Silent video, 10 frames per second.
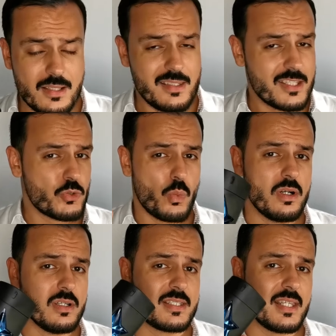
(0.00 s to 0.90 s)
This
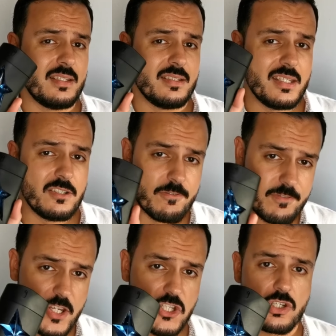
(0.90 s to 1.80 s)
was an
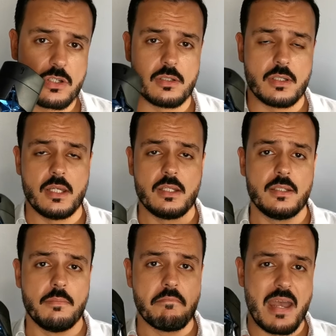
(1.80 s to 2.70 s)
innovation
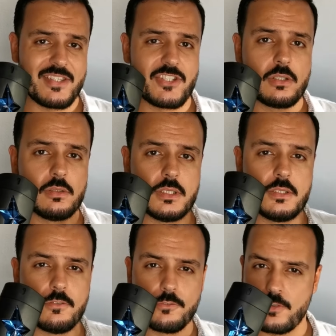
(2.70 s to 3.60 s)
in
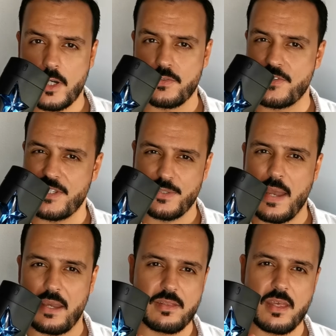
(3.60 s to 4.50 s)
masculine fragrances
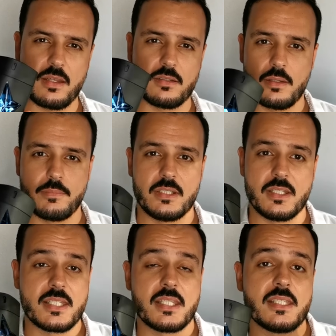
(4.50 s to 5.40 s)
back then. I
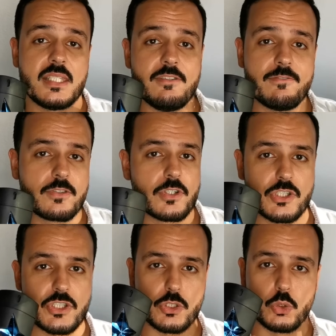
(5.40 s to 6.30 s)
mean, this is the
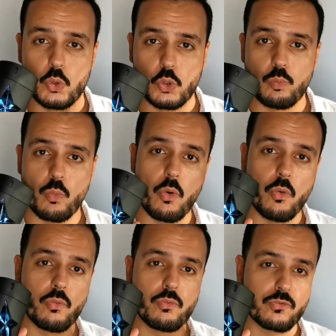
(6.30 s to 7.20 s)
first
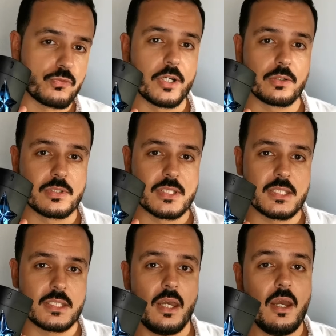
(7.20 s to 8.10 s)
Gourmand
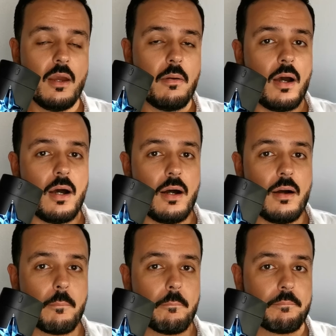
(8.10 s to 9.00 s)
fragrance
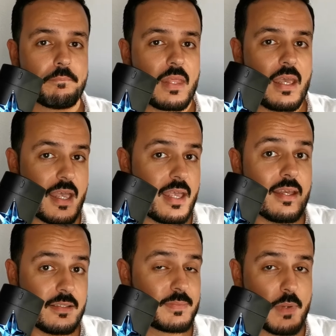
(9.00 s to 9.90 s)
um,
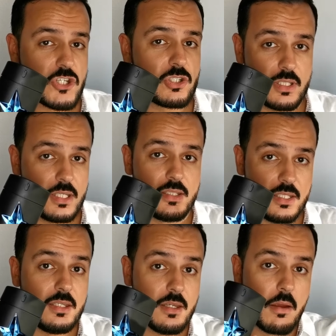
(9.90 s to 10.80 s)
and especially
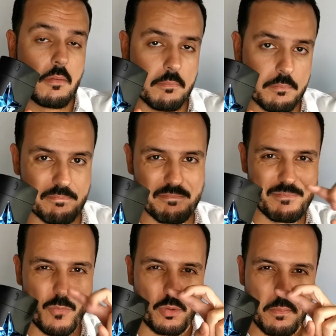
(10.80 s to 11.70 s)
in the
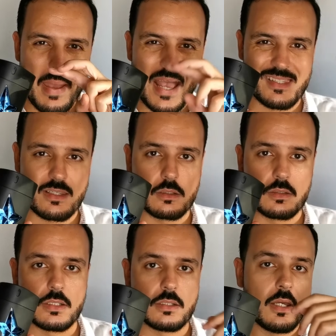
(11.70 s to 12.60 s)
more
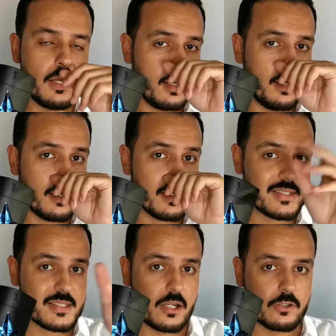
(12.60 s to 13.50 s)
masculine
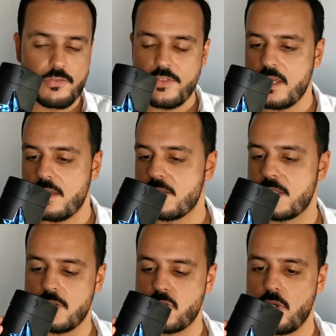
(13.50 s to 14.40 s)
uh, side of
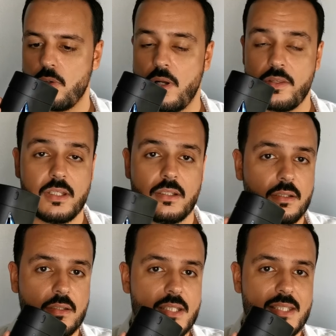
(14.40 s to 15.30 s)
things. So I think
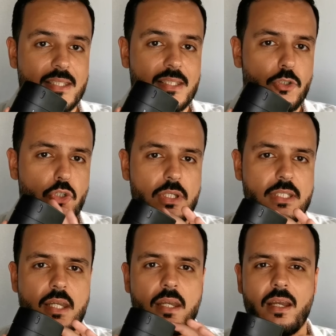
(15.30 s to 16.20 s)
this to
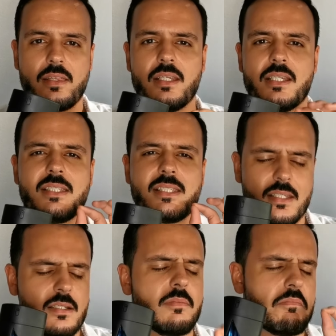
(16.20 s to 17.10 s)
this day, I think it's
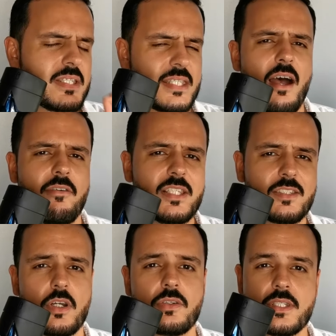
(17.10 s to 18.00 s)
still a must-have.
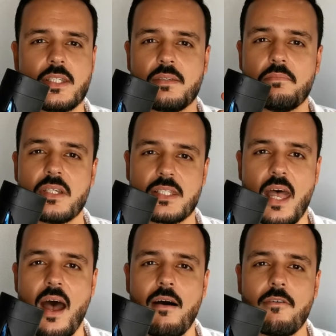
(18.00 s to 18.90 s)
This fragrance is a
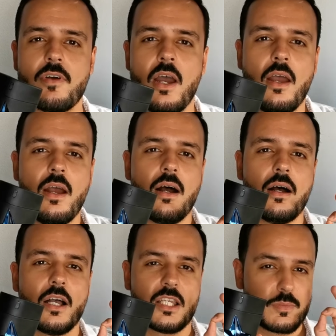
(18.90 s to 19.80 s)
must-have,
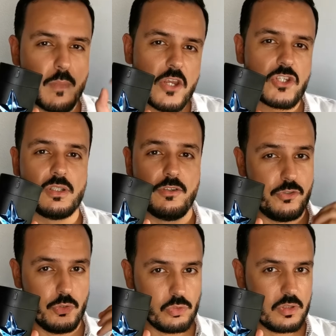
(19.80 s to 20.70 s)
uh, especially
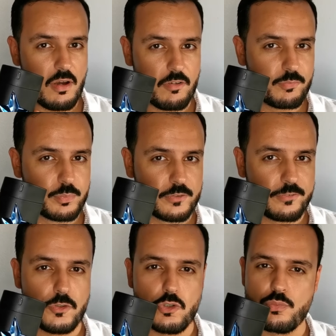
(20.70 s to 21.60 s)
if you love
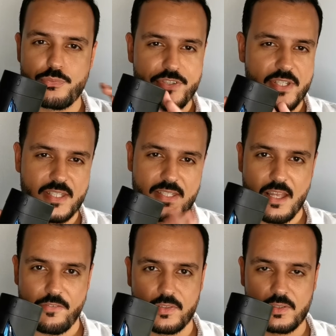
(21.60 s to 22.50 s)
perfumes. This
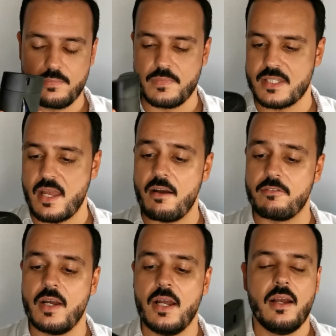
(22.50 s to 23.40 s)
is definitely
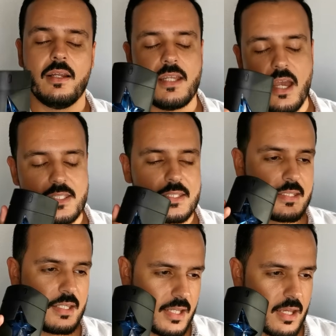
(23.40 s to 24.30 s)
must-have.
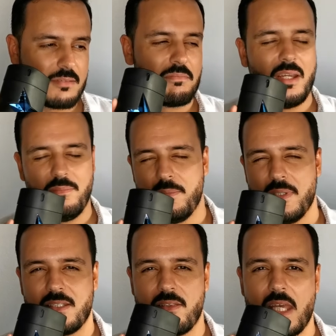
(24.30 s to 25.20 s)
Yes, again, might be a
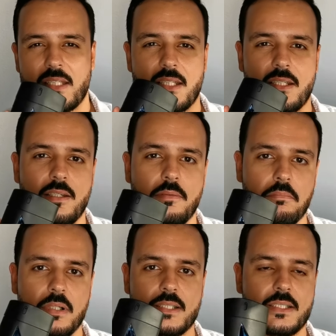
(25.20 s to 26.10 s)
bit synthetic,
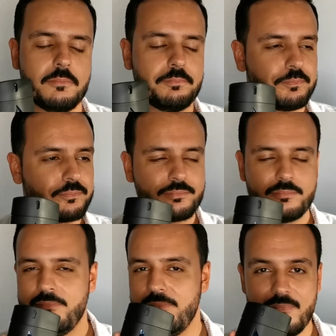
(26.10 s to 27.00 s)
but
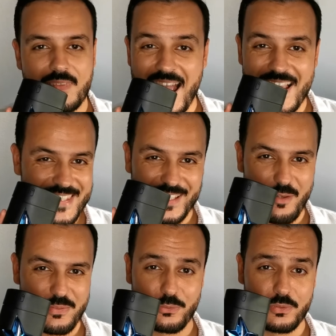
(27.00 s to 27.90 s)
I still
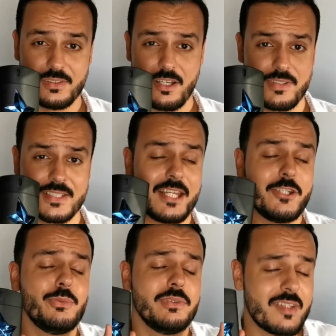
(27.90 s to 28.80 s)
absolutely love this,
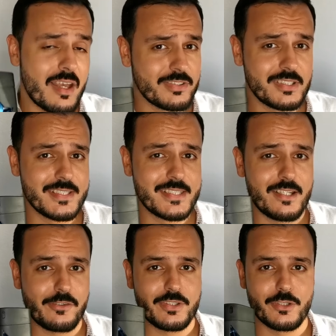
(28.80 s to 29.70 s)
and you will definitely
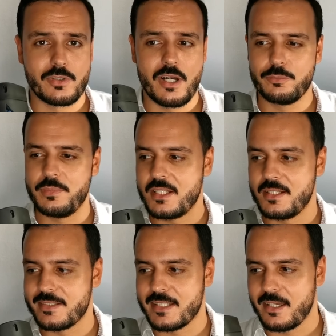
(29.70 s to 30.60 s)
stand out in the crowd
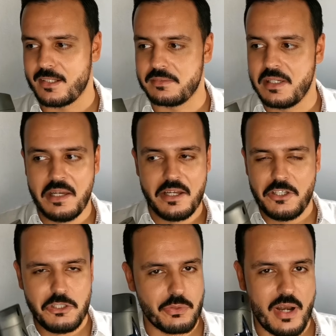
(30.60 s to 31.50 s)
because again,
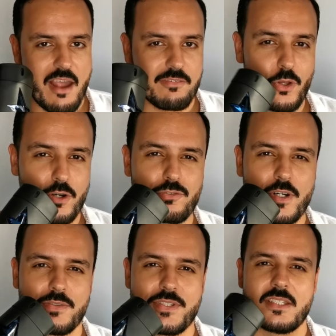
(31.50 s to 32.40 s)
you don't have a lot of
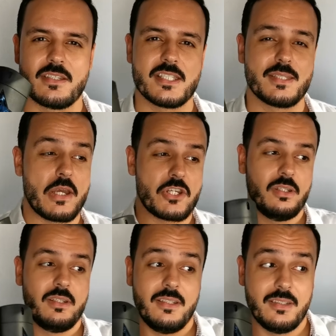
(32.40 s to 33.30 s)
fragrances,
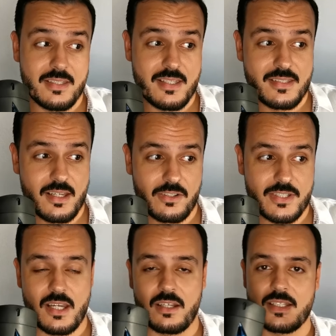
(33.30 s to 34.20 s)
especially in the
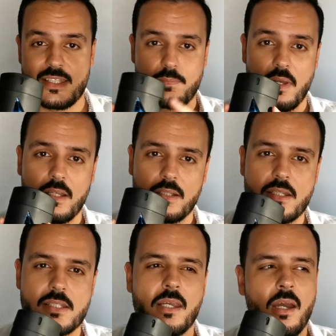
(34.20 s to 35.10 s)
designer side, that smell like
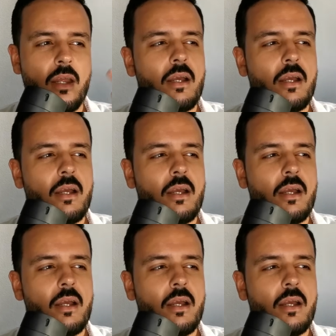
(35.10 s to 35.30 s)
this.